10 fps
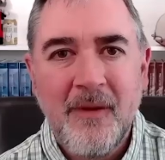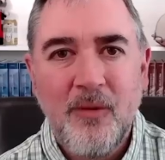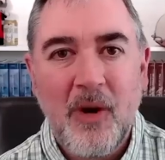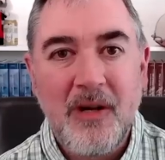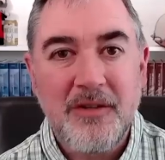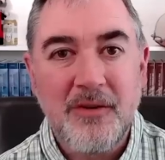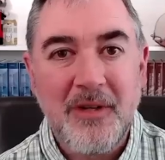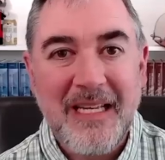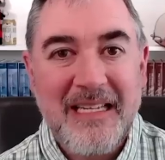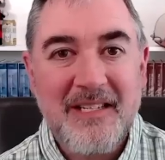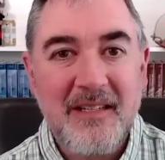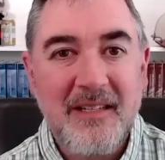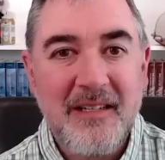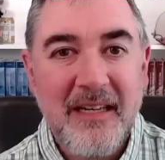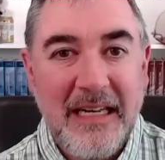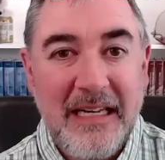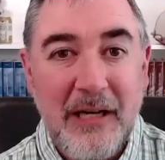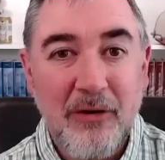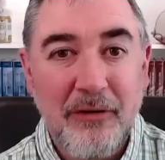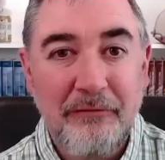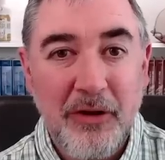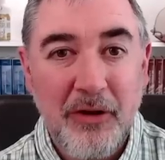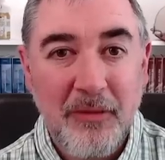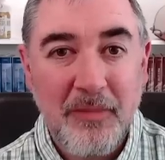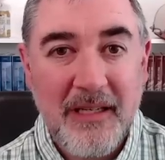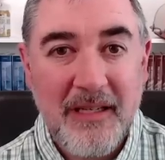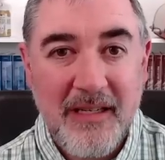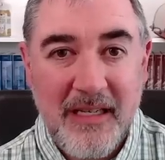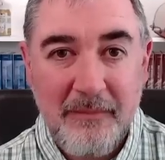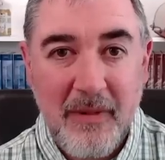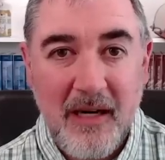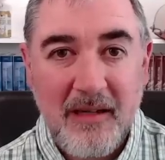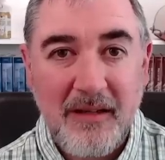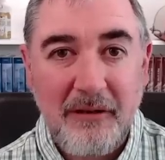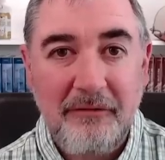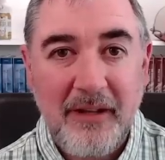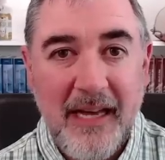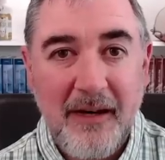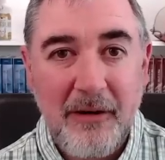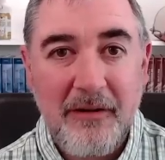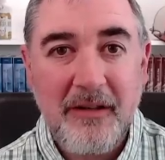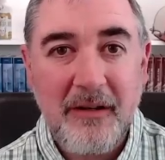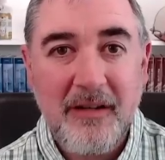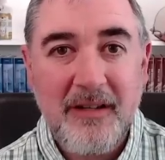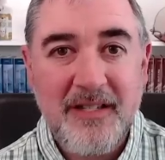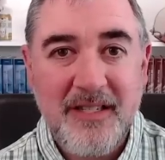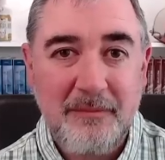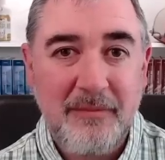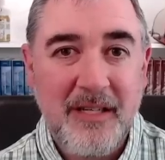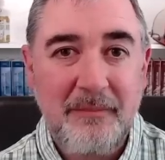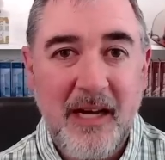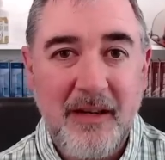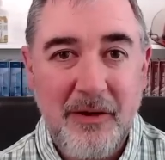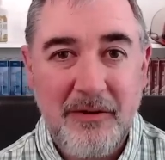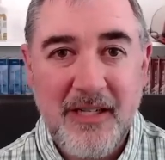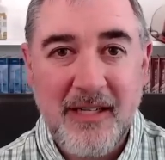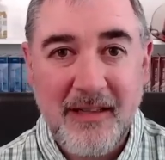Want to easily and irrefutably debunk the flat earth theory simply by using